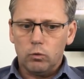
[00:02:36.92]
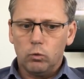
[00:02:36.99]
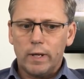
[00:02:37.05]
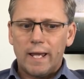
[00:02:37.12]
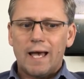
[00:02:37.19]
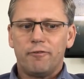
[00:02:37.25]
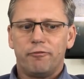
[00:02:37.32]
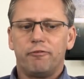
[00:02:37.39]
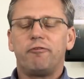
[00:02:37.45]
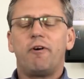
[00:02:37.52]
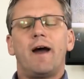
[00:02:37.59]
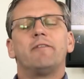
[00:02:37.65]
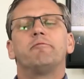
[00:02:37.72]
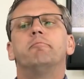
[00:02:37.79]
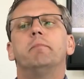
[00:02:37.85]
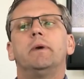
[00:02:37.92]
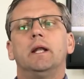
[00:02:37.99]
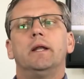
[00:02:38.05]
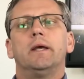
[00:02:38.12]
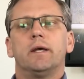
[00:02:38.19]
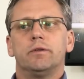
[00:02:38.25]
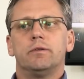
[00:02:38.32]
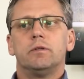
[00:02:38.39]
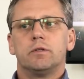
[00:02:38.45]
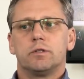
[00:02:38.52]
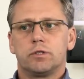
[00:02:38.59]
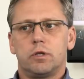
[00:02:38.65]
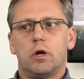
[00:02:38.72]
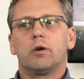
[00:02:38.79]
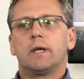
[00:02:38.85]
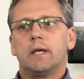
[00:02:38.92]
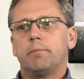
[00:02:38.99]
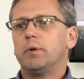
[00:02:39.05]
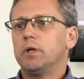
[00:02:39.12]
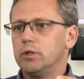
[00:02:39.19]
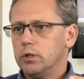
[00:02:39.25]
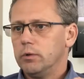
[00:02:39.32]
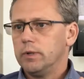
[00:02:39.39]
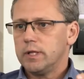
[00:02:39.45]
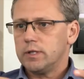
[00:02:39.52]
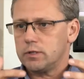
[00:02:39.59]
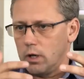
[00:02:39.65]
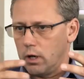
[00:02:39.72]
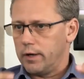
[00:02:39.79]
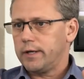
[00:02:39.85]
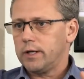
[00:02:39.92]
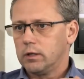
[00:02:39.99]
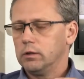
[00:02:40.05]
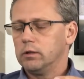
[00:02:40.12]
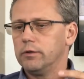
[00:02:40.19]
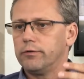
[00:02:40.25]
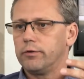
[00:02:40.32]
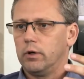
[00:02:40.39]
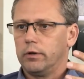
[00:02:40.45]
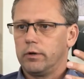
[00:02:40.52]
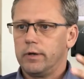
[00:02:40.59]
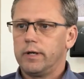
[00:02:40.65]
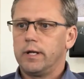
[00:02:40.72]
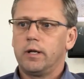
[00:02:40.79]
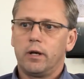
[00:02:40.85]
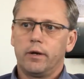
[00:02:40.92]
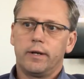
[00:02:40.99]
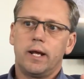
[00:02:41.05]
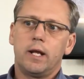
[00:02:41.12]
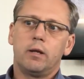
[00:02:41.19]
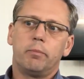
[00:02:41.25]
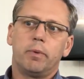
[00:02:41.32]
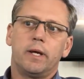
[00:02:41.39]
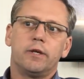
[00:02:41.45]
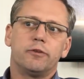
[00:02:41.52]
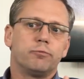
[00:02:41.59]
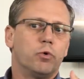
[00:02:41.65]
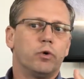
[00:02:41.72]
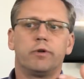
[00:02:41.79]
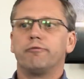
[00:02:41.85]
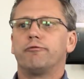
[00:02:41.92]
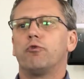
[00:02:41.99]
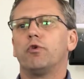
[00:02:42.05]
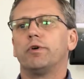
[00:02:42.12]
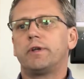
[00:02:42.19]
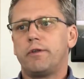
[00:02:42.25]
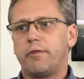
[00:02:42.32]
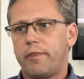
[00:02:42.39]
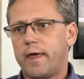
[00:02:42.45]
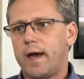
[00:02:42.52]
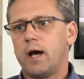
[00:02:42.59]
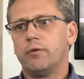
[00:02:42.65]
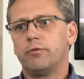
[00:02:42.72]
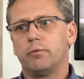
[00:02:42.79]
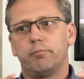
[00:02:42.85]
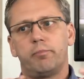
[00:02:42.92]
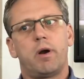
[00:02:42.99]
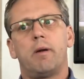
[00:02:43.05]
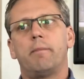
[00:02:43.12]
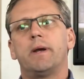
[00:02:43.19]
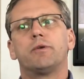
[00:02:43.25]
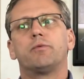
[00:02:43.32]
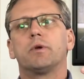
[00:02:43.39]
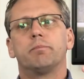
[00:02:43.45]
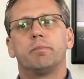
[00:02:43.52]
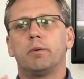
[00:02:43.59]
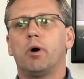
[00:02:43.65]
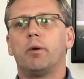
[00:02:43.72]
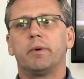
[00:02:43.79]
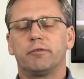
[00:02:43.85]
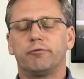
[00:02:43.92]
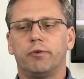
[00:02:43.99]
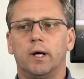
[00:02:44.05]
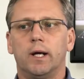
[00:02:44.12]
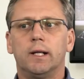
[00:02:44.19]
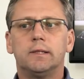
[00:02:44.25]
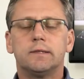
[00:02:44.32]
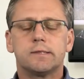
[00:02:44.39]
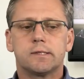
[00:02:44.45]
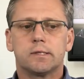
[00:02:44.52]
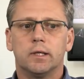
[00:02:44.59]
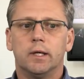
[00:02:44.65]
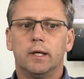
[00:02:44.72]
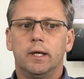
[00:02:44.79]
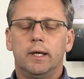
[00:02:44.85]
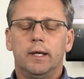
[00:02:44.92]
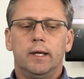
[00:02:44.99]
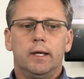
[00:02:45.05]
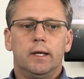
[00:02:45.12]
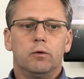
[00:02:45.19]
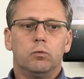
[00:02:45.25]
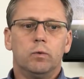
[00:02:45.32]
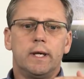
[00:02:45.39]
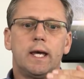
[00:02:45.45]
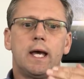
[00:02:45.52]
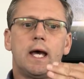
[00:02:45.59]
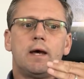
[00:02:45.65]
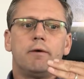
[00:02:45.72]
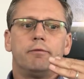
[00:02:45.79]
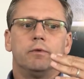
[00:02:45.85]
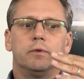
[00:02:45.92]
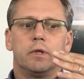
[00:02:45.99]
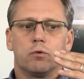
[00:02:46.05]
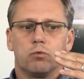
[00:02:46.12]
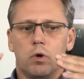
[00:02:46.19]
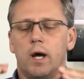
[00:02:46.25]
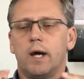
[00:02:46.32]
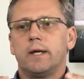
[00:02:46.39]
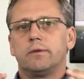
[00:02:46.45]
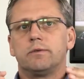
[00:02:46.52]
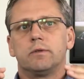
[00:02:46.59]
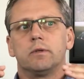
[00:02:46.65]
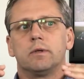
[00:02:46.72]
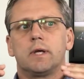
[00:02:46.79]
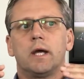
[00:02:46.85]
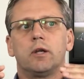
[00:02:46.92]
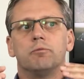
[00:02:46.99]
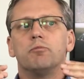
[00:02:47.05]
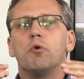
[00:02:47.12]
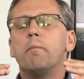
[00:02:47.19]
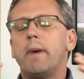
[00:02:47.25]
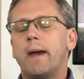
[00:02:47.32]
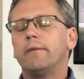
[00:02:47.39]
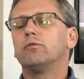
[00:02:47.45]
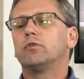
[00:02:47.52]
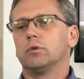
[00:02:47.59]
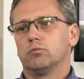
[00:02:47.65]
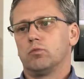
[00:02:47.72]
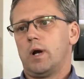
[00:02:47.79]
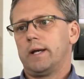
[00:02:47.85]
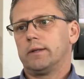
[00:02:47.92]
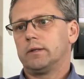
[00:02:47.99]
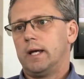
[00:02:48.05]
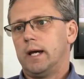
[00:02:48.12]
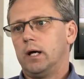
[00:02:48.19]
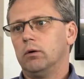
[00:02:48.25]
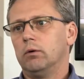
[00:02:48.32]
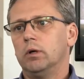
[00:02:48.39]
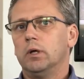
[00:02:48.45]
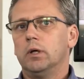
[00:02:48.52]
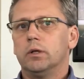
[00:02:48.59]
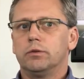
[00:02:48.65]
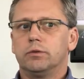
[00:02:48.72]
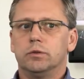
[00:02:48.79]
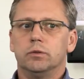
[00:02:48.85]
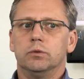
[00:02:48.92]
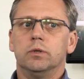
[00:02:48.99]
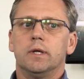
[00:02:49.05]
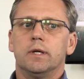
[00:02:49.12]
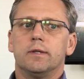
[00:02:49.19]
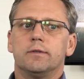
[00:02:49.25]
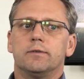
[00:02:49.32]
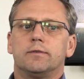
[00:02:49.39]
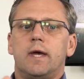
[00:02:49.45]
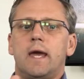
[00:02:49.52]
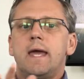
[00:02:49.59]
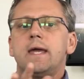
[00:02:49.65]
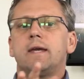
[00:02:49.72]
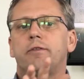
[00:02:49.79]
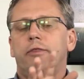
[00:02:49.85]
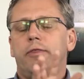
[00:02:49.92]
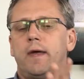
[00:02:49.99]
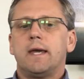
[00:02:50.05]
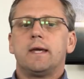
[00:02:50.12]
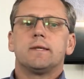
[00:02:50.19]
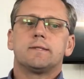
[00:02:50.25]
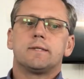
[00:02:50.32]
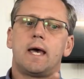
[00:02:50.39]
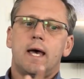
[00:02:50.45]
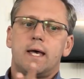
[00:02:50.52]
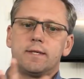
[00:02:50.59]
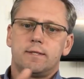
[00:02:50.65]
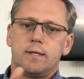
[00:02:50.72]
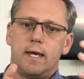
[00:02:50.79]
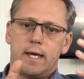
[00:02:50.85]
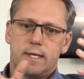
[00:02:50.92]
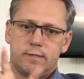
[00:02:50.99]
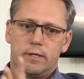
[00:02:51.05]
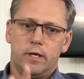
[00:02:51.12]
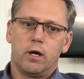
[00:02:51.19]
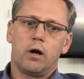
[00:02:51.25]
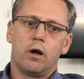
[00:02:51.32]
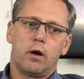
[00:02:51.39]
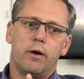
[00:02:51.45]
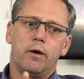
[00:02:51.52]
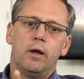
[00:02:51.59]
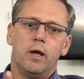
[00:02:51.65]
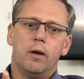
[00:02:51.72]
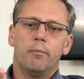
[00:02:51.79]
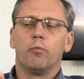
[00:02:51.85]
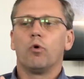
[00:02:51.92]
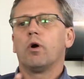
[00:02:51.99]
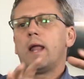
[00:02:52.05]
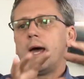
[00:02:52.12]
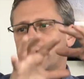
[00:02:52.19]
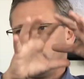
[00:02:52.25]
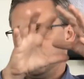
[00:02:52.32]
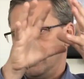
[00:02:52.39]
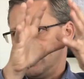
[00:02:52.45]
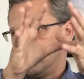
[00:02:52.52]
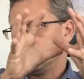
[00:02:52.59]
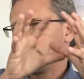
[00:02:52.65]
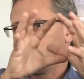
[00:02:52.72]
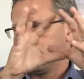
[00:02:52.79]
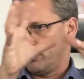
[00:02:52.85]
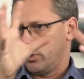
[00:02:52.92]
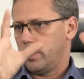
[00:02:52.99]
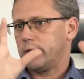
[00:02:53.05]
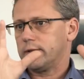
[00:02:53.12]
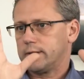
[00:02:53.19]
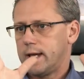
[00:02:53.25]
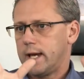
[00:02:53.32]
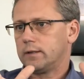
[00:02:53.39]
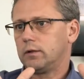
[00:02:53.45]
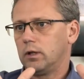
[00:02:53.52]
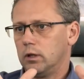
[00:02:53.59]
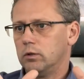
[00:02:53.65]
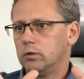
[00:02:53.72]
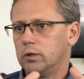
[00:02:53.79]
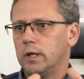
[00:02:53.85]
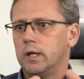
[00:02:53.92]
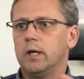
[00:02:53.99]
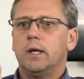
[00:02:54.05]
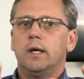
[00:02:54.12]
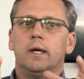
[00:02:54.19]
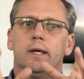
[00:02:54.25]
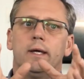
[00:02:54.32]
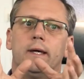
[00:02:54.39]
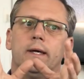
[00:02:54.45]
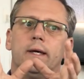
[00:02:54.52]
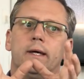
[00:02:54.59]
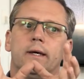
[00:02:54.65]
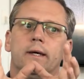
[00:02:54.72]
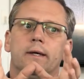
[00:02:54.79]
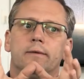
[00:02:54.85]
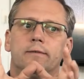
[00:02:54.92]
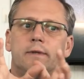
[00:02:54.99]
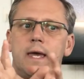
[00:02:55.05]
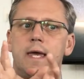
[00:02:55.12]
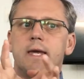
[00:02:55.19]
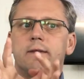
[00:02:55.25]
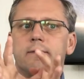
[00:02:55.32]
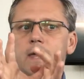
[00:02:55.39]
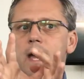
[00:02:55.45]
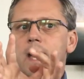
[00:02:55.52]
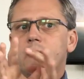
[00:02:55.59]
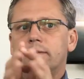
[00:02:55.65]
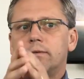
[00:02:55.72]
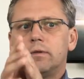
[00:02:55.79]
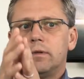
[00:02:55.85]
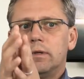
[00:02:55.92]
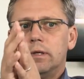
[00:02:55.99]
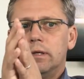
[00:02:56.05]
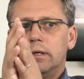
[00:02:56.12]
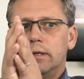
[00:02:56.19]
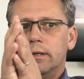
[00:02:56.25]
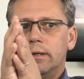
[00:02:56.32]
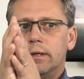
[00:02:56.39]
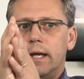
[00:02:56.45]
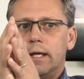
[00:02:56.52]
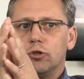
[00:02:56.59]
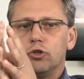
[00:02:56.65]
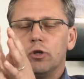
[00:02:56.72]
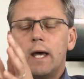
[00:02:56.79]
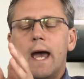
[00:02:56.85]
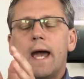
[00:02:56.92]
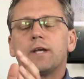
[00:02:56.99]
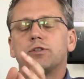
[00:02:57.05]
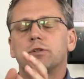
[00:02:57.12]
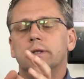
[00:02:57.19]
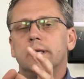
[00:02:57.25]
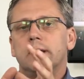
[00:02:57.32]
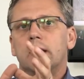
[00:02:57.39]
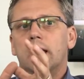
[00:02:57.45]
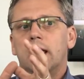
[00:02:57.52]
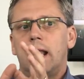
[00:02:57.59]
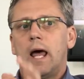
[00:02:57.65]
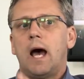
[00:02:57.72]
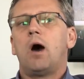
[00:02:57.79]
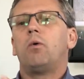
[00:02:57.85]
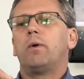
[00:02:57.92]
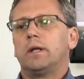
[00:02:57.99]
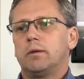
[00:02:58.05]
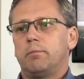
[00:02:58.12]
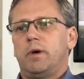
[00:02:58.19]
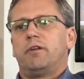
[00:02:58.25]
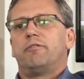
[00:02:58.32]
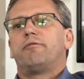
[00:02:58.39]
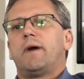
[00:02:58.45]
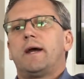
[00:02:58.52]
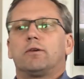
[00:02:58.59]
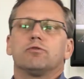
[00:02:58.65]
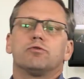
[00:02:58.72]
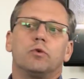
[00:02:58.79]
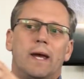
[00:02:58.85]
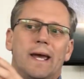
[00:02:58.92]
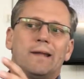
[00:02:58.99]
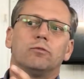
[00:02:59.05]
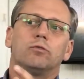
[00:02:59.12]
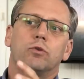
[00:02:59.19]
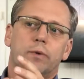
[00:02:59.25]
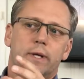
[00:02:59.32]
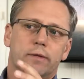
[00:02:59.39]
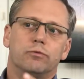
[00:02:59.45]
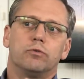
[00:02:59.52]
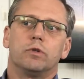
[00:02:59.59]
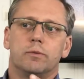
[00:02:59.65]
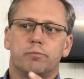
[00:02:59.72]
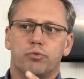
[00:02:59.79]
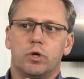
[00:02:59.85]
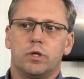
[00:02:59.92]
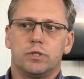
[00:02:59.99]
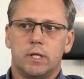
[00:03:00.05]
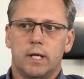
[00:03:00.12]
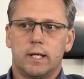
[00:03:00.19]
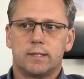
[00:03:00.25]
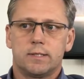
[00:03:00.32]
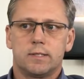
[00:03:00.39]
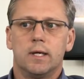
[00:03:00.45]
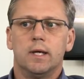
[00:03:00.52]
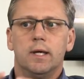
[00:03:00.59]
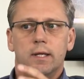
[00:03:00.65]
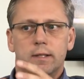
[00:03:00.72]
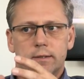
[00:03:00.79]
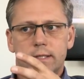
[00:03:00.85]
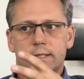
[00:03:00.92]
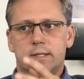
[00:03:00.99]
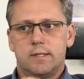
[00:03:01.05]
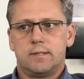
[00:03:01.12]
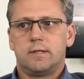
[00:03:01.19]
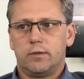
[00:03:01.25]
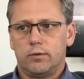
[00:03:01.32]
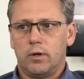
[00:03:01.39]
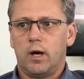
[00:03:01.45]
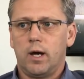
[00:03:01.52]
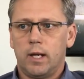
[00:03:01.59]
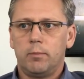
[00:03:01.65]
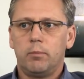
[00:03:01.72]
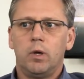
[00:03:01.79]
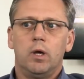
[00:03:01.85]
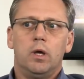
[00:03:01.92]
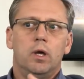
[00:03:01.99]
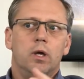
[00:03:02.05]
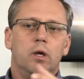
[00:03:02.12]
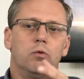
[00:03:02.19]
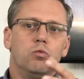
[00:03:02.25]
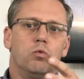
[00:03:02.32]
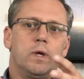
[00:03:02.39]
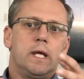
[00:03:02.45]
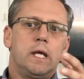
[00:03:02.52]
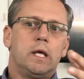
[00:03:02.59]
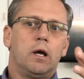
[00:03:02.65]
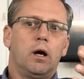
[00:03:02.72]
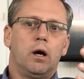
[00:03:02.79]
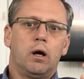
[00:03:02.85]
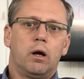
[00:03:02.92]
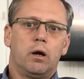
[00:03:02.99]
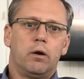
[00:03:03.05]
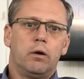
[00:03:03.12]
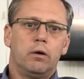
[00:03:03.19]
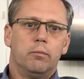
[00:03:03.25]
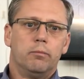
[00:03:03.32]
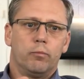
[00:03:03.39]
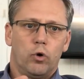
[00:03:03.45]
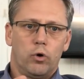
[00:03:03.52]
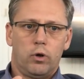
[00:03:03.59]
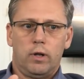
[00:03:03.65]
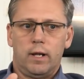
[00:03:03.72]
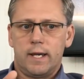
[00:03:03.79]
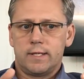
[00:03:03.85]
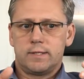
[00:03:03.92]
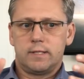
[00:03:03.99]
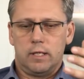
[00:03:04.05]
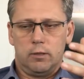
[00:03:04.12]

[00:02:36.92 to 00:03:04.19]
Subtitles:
We have 5 million stock keeping units, articles in our database, more than 40,000 parametric BIMobject files. We have the right kind of momentum right now to take things as they are, more like a digital product catalog, take that and actually allowing the manufacturers to enter into the projects. This is the time. We are more or less